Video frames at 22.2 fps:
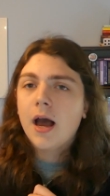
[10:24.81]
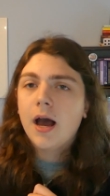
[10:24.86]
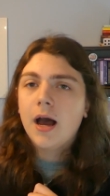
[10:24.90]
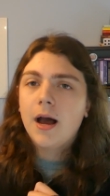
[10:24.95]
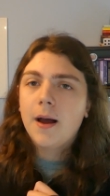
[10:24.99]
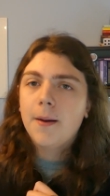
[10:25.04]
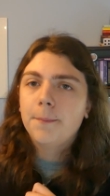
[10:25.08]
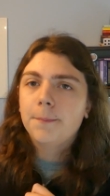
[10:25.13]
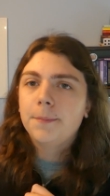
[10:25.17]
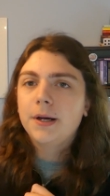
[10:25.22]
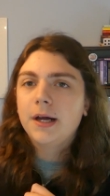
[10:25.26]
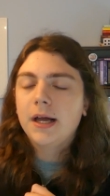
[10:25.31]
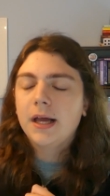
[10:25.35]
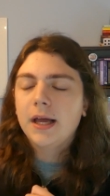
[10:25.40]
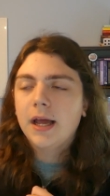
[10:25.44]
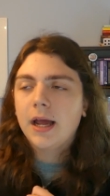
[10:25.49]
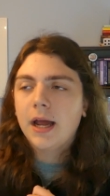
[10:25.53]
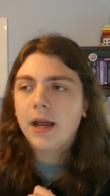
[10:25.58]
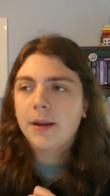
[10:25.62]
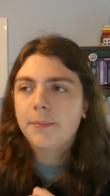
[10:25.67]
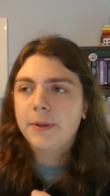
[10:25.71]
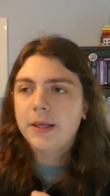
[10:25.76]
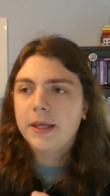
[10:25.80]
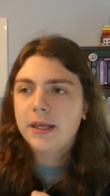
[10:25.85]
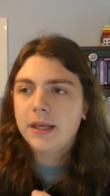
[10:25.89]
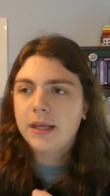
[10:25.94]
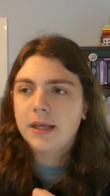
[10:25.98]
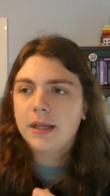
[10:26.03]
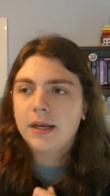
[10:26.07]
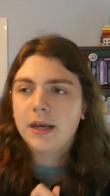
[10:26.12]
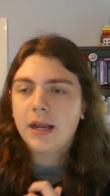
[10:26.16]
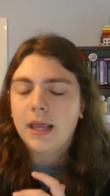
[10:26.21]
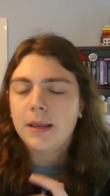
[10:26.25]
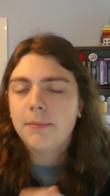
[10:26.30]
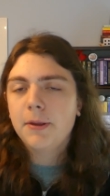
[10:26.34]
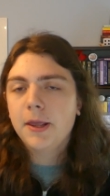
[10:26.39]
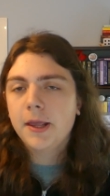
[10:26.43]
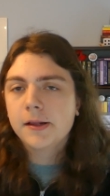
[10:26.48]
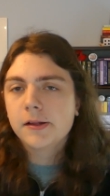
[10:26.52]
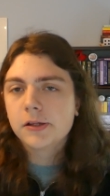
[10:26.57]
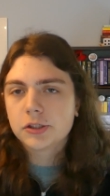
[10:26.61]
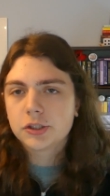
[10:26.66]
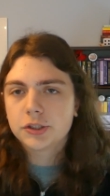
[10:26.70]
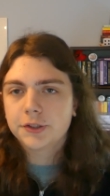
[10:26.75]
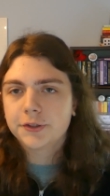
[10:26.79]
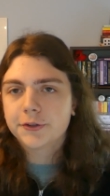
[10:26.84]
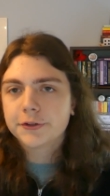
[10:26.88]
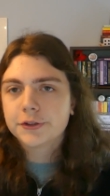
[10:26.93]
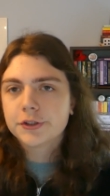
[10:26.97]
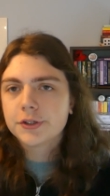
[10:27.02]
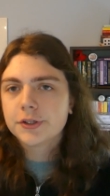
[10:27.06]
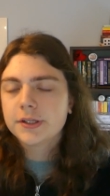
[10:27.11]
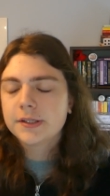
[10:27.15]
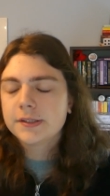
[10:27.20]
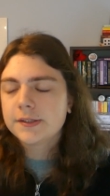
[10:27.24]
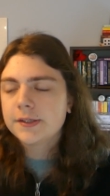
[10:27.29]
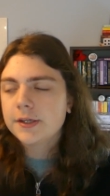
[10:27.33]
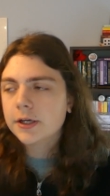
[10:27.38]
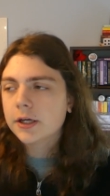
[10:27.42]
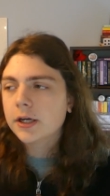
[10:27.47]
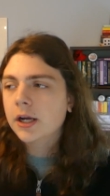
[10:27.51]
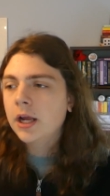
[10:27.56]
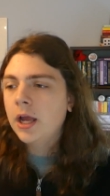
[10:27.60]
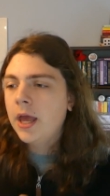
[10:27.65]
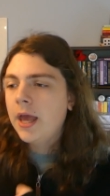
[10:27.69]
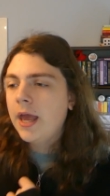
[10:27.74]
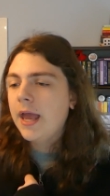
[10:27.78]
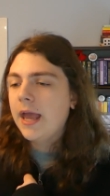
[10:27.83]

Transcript: Um, but I'm in AP English Literature this year